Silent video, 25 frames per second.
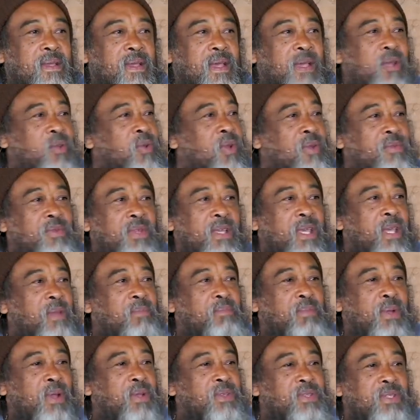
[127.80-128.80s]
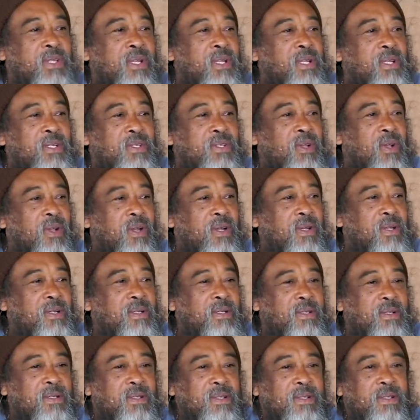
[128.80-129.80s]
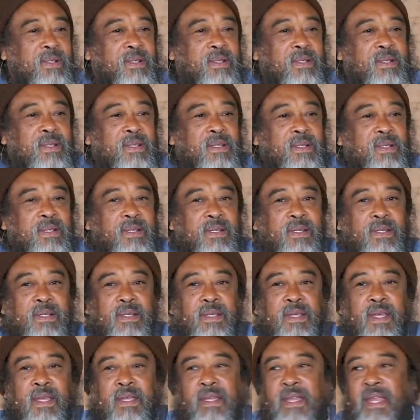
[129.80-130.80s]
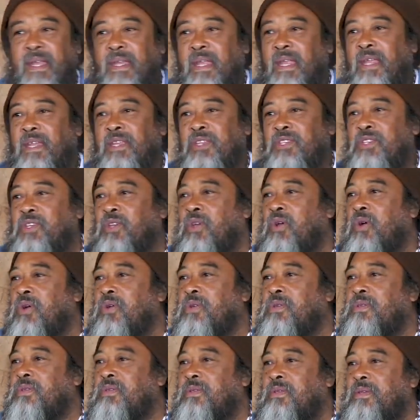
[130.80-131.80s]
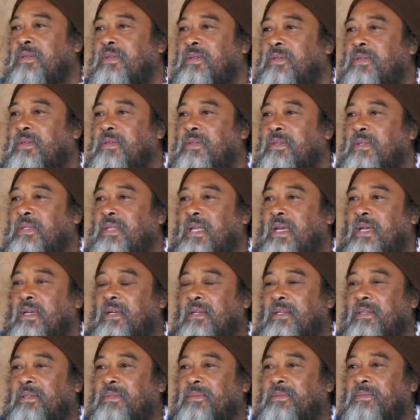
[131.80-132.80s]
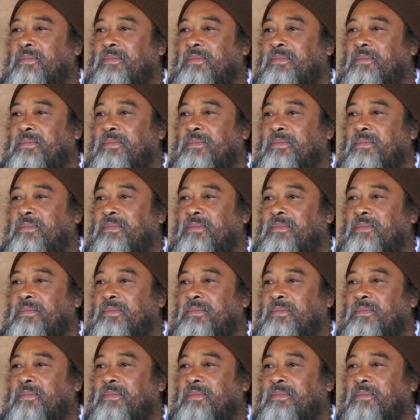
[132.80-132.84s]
I don't have to get personal at all. And that energy goes there.